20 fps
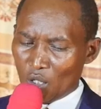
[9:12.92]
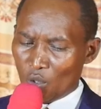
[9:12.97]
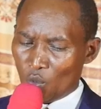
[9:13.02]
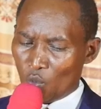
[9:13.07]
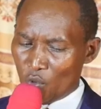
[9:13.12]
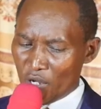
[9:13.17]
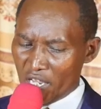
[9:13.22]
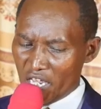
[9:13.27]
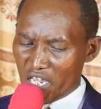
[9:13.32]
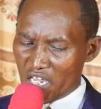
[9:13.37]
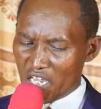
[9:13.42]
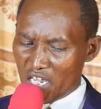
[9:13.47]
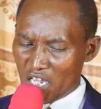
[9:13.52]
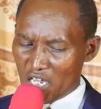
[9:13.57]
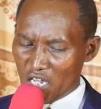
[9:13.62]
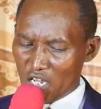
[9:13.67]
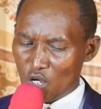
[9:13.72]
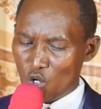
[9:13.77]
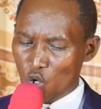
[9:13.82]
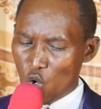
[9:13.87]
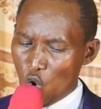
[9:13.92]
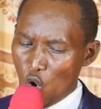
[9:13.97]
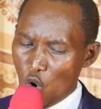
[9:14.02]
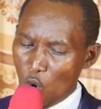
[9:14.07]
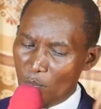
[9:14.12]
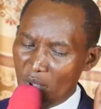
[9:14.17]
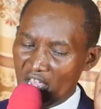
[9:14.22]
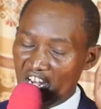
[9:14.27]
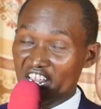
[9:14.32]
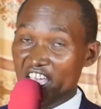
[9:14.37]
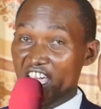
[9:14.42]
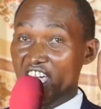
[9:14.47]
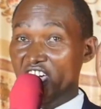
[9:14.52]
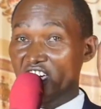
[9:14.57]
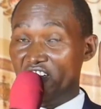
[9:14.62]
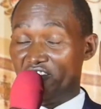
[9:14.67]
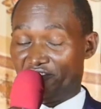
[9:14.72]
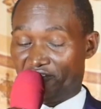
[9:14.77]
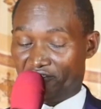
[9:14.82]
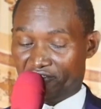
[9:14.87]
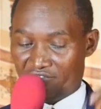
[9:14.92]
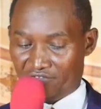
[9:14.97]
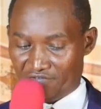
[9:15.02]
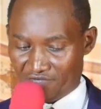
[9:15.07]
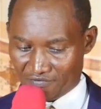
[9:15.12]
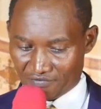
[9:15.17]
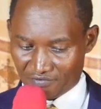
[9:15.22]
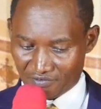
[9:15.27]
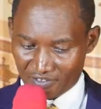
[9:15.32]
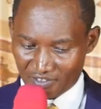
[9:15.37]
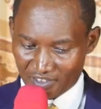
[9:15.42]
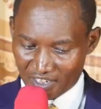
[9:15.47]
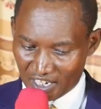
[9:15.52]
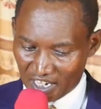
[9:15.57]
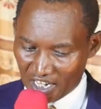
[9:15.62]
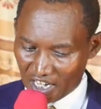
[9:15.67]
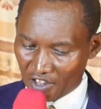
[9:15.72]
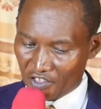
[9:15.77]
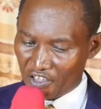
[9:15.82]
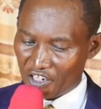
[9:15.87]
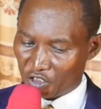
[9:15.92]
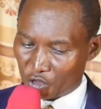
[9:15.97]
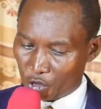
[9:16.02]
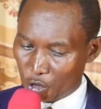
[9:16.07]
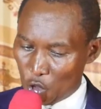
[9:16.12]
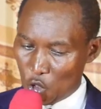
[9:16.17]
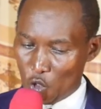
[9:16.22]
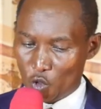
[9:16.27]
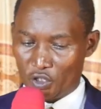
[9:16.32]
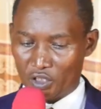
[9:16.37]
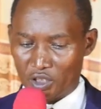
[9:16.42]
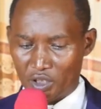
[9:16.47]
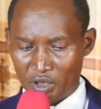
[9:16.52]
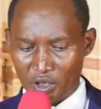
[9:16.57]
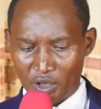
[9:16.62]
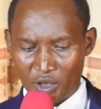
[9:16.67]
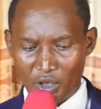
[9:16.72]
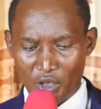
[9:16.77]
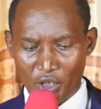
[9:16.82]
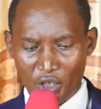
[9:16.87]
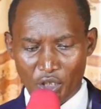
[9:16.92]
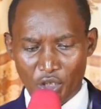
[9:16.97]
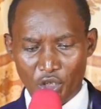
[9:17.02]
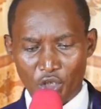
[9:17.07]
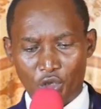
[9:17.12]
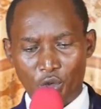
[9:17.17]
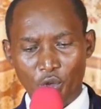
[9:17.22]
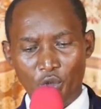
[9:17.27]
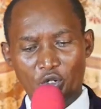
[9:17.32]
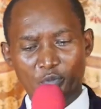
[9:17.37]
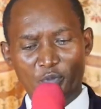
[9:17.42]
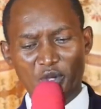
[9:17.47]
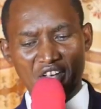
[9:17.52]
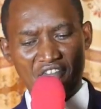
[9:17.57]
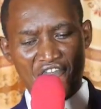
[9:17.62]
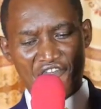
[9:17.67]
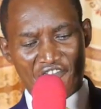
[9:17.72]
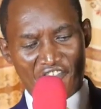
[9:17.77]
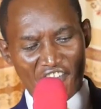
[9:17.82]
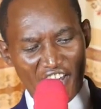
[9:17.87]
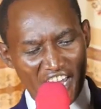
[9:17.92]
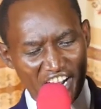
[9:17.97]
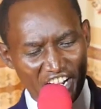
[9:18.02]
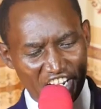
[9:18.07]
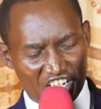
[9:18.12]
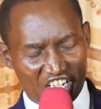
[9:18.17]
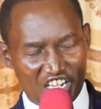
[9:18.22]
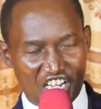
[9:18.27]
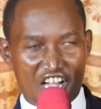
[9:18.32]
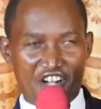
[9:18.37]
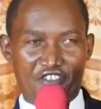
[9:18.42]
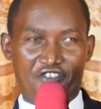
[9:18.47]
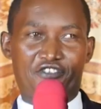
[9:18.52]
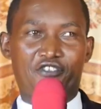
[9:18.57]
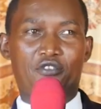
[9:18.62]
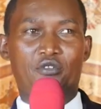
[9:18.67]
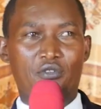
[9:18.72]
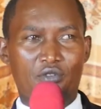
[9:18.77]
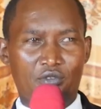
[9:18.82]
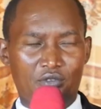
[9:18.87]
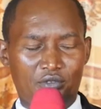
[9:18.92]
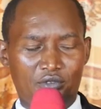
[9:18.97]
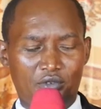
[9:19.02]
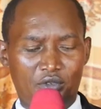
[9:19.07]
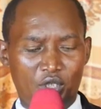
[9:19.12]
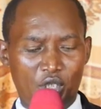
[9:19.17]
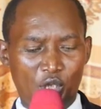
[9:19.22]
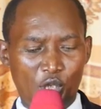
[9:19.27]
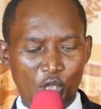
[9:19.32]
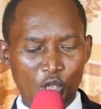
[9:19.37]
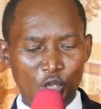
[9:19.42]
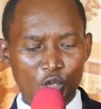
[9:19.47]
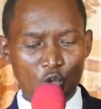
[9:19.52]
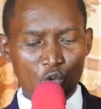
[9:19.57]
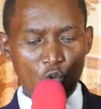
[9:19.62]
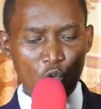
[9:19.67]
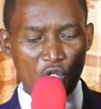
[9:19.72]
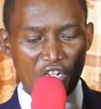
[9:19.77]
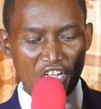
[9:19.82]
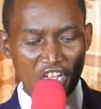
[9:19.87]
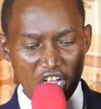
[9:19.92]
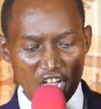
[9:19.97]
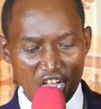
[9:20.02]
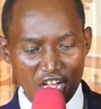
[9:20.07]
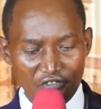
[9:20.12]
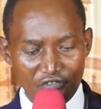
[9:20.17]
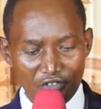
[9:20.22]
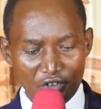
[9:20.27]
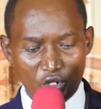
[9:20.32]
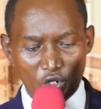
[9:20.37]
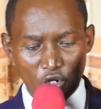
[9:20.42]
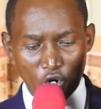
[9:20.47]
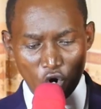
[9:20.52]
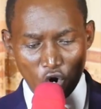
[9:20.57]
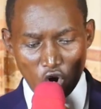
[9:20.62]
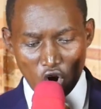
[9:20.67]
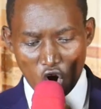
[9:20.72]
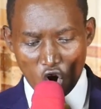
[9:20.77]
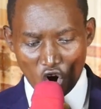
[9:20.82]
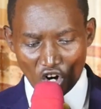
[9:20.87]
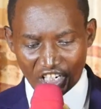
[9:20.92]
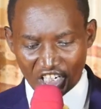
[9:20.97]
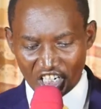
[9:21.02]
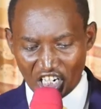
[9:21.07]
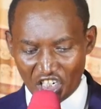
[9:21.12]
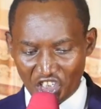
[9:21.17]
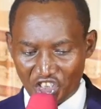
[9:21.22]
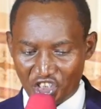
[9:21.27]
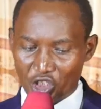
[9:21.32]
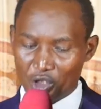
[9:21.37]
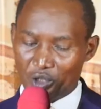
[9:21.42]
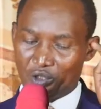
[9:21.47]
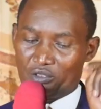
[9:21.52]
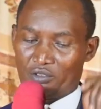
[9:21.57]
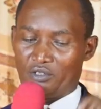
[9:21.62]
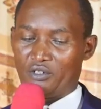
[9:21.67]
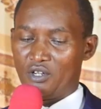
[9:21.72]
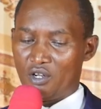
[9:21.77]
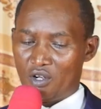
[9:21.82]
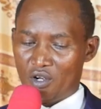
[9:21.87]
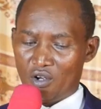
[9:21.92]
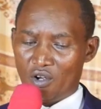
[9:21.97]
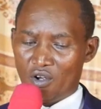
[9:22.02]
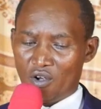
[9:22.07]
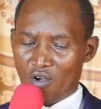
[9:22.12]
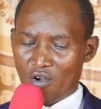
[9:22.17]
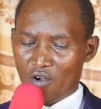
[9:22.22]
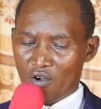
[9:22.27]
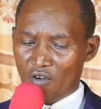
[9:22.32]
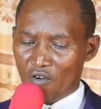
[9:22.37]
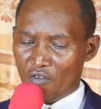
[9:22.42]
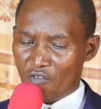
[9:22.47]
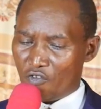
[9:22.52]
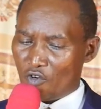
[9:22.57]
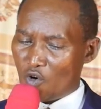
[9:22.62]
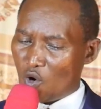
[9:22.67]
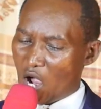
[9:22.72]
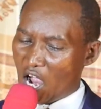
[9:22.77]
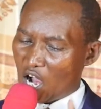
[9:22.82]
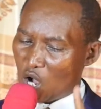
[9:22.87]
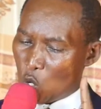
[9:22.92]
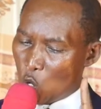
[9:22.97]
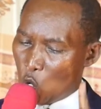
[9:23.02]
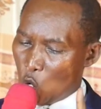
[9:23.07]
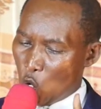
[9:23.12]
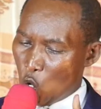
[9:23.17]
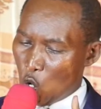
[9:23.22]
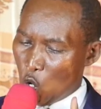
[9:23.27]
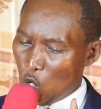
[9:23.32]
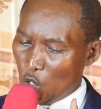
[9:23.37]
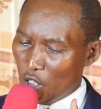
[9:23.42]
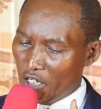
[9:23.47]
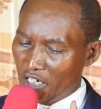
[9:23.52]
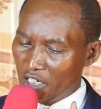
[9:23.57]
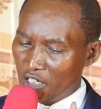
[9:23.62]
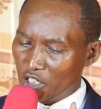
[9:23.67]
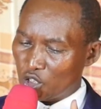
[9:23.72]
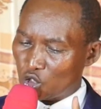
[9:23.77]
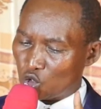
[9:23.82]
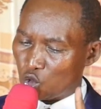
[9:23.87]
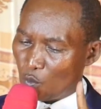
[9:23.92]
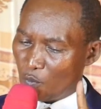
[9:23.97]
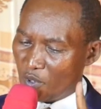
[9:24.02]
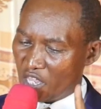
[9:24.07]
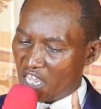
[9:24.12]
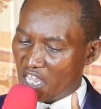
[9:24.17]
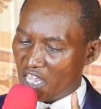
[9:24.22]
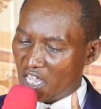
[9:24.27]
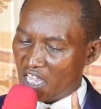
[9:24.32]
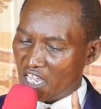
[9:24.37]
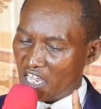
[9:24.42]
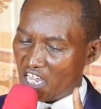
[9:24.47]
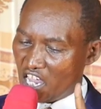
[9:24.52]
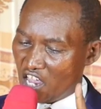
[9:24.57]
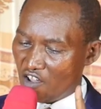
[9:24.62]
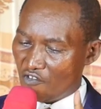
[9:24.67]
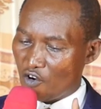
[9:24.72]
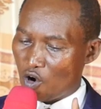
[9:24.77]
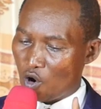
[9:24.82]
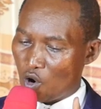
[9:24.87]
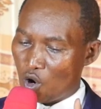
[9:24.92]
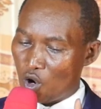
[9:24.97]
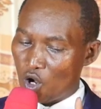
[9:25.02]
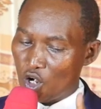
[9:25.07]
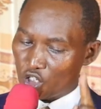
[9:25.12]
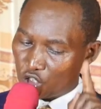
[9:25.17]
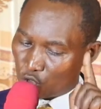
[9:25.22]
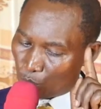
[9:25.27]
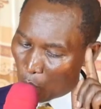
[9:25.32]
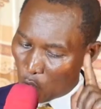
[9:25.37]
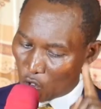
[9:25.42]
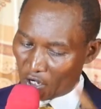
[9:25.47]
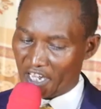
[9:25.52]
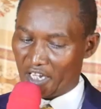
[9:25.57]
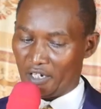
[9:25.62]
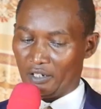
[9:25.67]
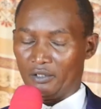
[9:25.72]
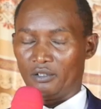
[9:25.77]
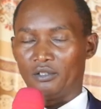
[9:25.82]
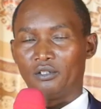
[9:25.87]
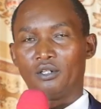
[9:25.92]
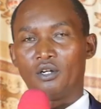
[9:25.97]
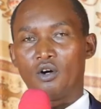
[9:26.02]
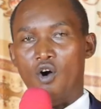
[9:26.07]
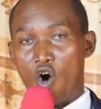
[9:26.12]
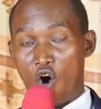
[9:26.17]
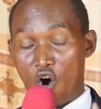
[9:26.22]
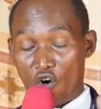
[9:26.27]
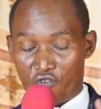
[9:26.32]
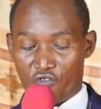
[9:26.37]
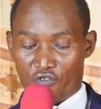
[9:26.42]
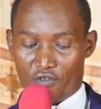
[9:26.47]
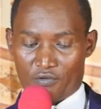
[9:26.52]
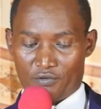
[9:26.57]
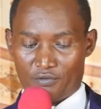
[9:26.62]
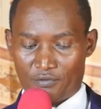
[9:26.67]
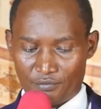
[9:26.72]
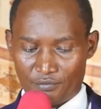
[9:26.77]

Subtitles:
We who believe the truth should be very careful to give no occasion for a good to be evil spoken of.